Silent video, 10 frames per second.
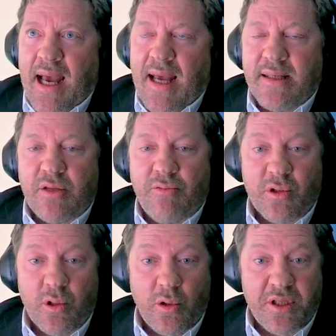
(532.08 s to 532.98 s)
has the
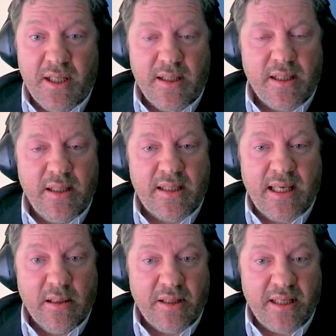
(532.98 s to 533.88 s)
resources and the
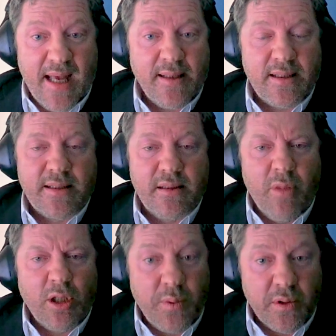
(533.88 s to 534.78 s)
skill sets,
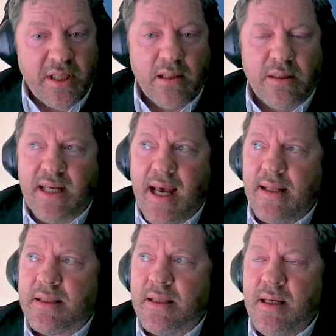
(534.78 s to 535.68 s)
multiple skill
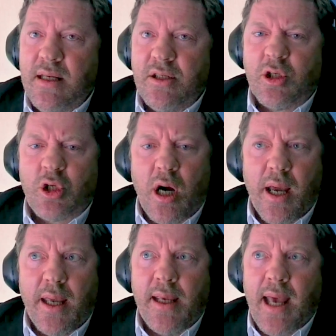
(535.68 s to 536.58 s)
sets, to
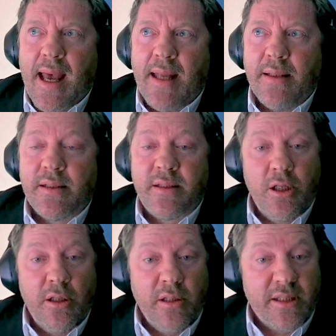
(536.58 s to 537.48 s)
try and
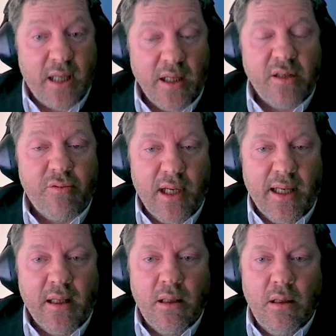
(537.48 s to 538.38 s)
turn the tide
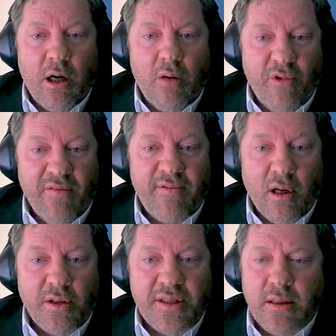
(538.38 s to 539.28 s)
really on reef
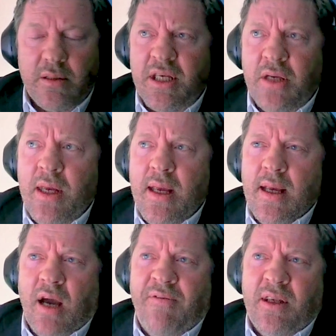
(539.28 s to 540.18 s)
loss. So
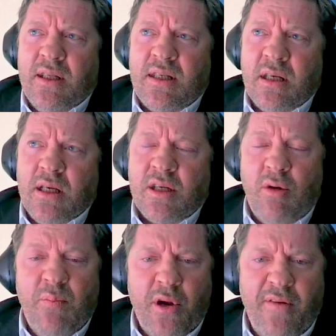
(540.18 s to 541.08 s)
I feel it's a
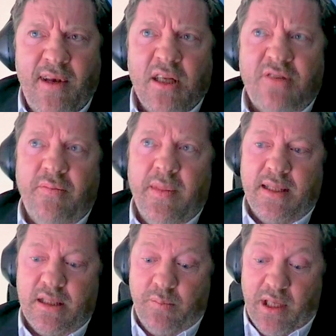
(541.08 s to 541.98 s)
great privilege for
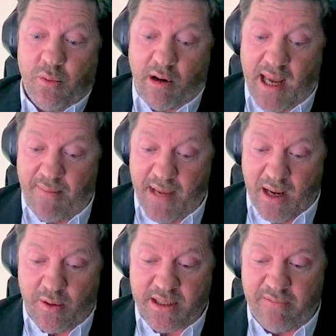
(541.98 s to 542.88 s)
me to be where I am
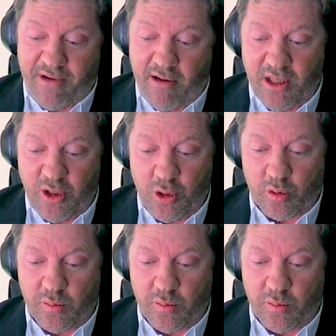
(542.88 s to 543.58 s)
now. It's a very unusual